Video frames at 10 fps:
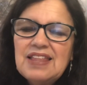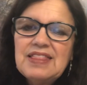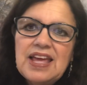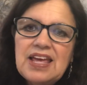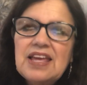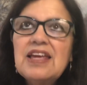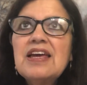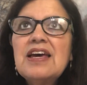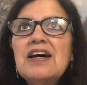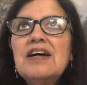They,
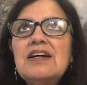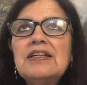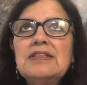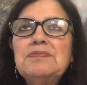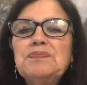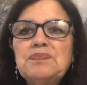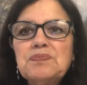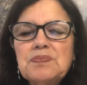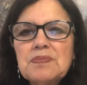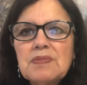
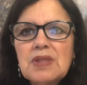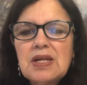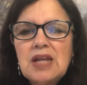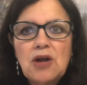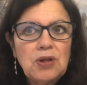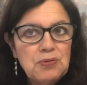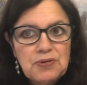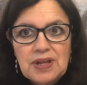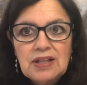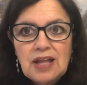not only
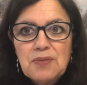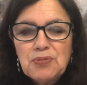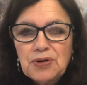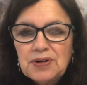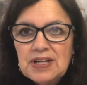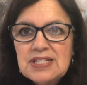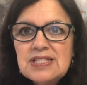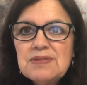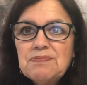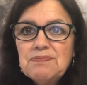were they
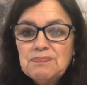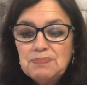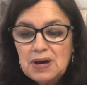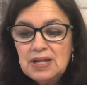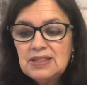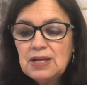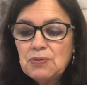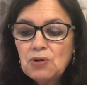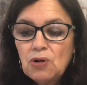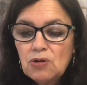librarians, but they
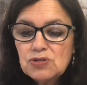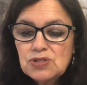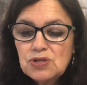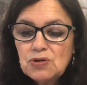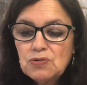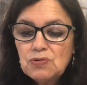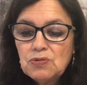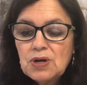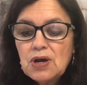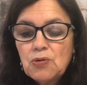were
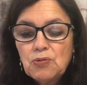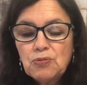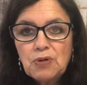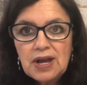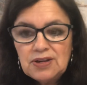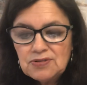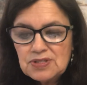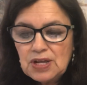also writers.